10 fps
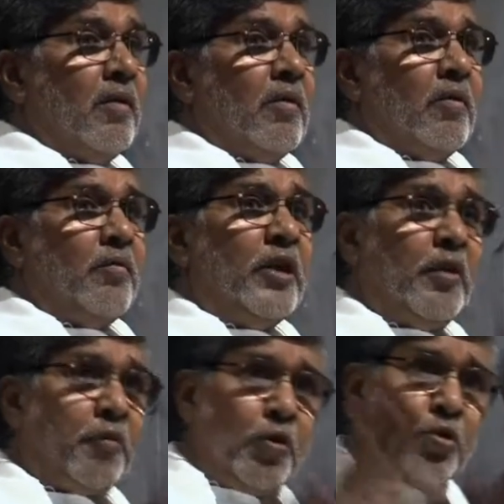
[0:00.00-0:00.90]
We
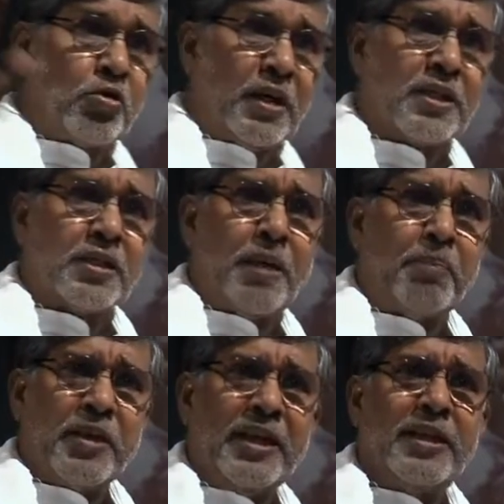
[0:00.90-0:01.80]
refuse to
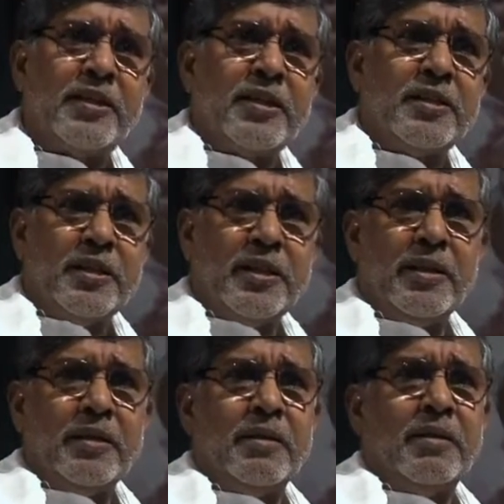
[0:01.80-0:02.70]
accept illiteracy
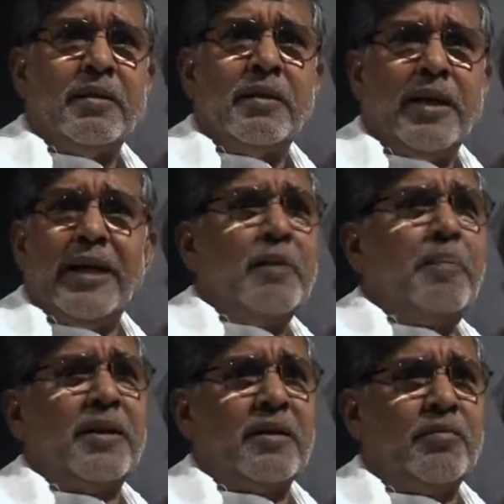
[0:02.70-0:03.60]
in any
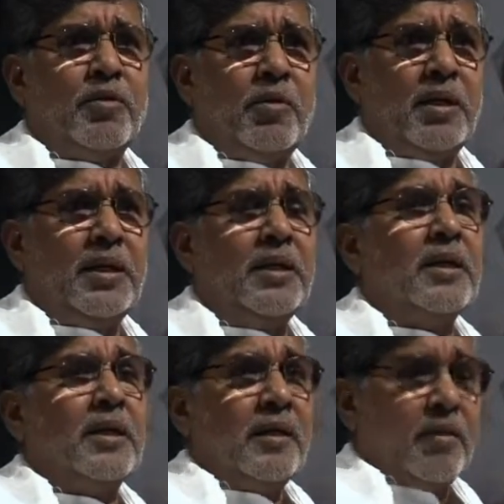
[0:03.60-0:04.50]
part of the
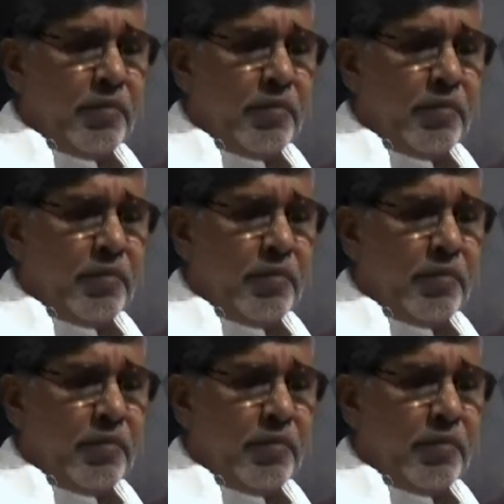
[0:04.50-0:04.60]
world.